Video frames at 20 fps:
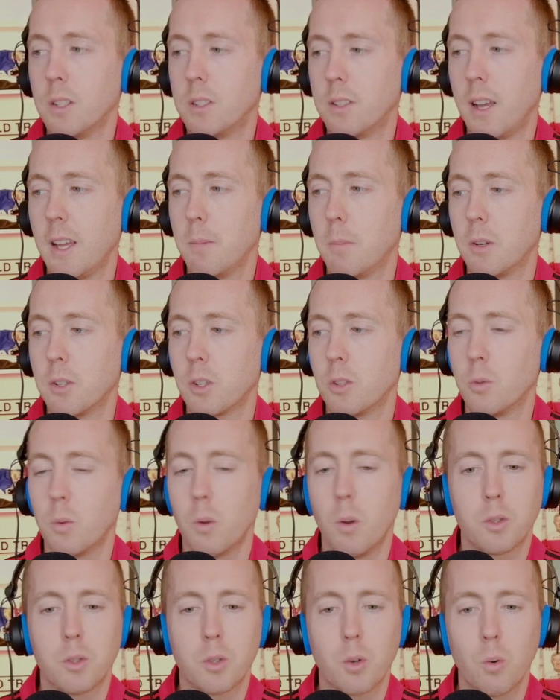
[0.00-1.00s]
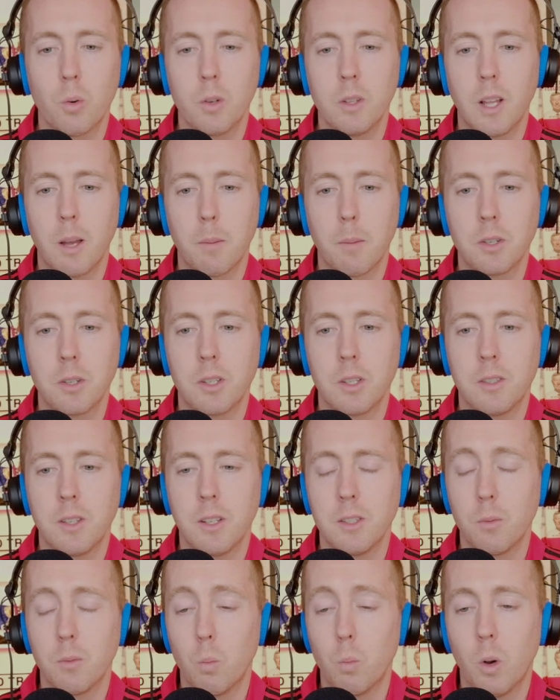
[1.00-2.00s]
saying much because we're not scoring that much this
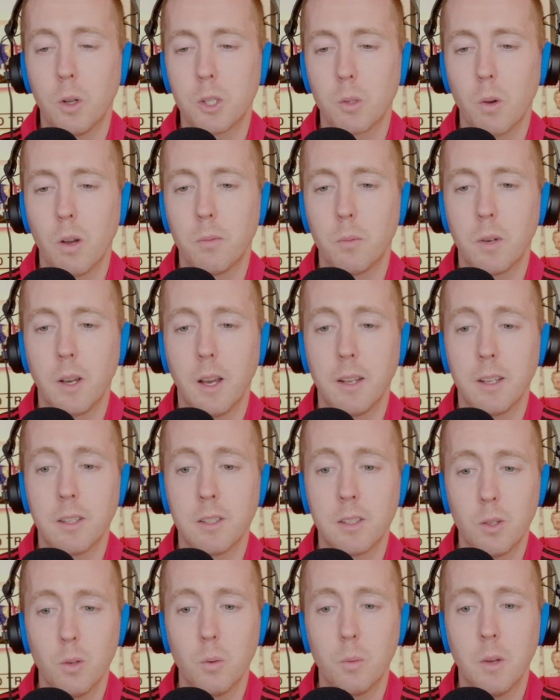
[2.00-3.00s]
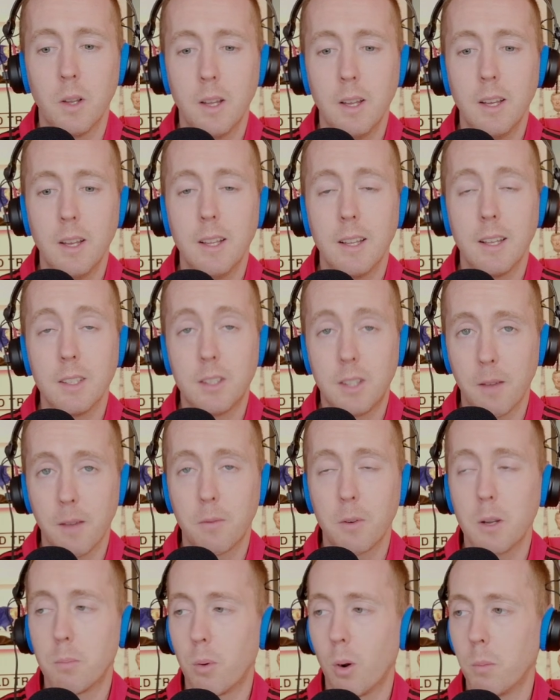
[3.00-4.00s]
season whatsoever. And there's still, there's
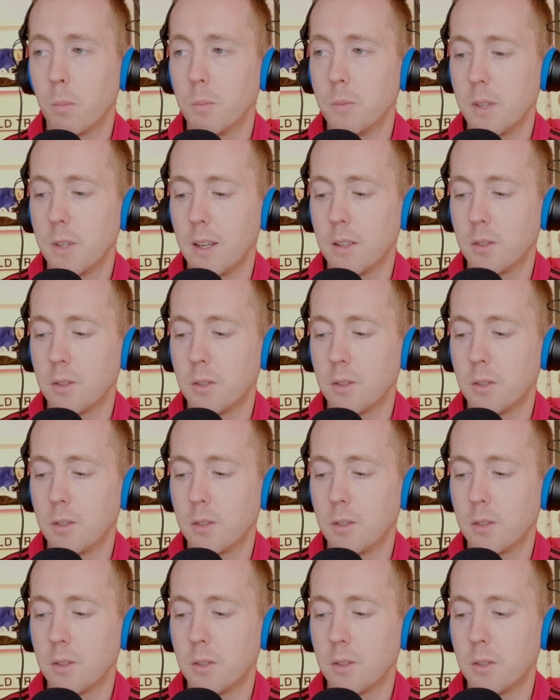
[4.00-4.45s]
definitely problems there